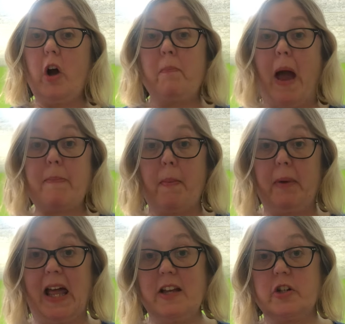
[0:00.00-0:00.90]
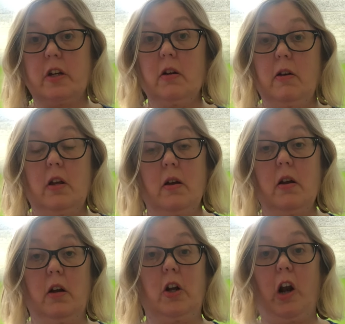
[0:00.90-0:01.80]
paper plate
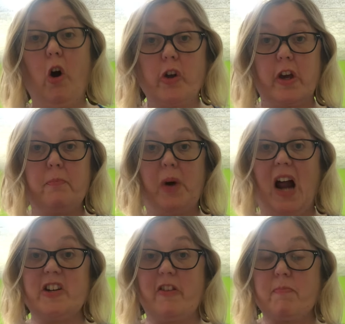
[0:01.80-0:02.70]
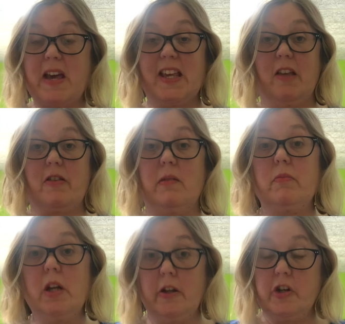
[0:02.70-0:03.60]
clock, you can practice making
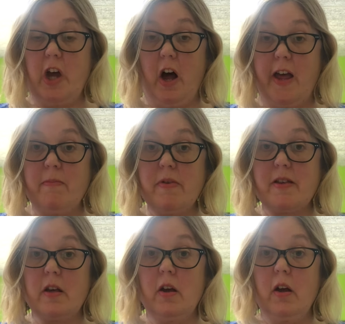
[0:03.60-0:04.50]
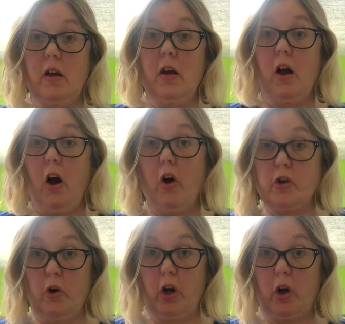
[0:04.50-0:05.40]
some times on
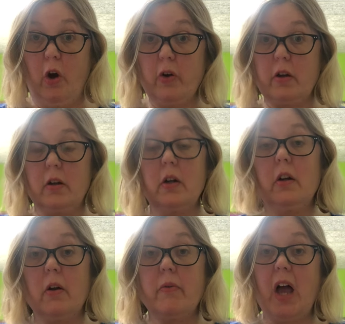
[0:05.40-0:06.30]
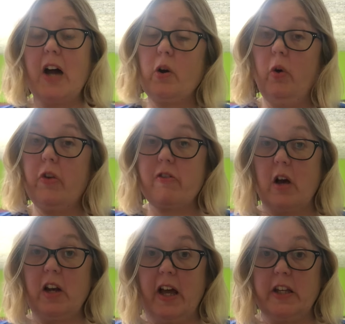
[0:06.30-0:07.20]
your clock. I'd also
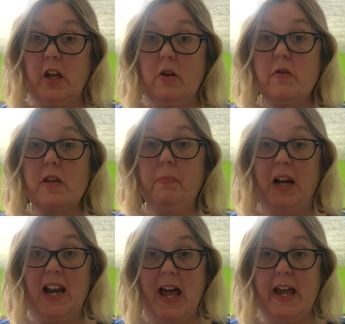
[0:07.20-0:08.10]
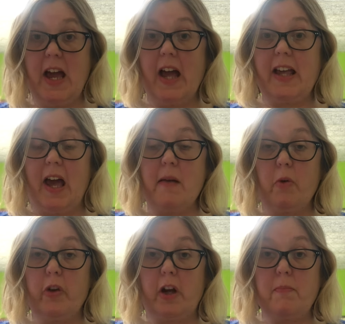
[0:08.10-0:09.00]
like you to play a game
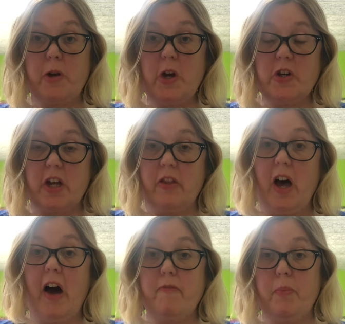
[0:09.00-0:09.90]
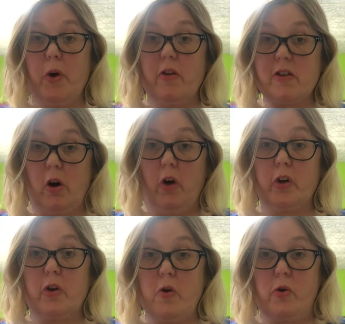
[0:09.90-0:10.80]
on the computer that I've put on
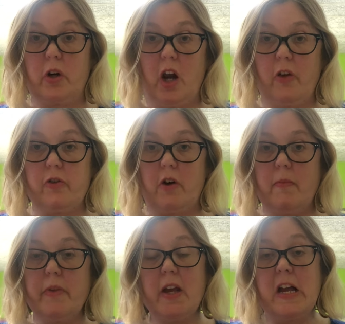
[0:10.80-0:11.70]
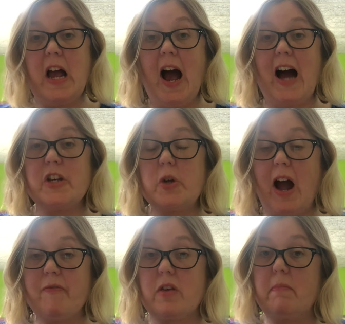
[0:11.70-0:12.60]
Google Classroom, and you
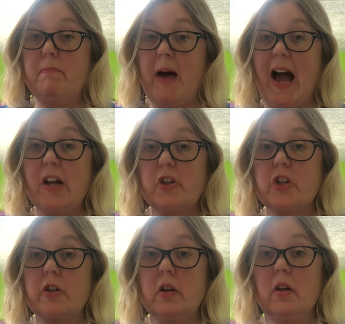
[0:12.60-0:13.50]
have to match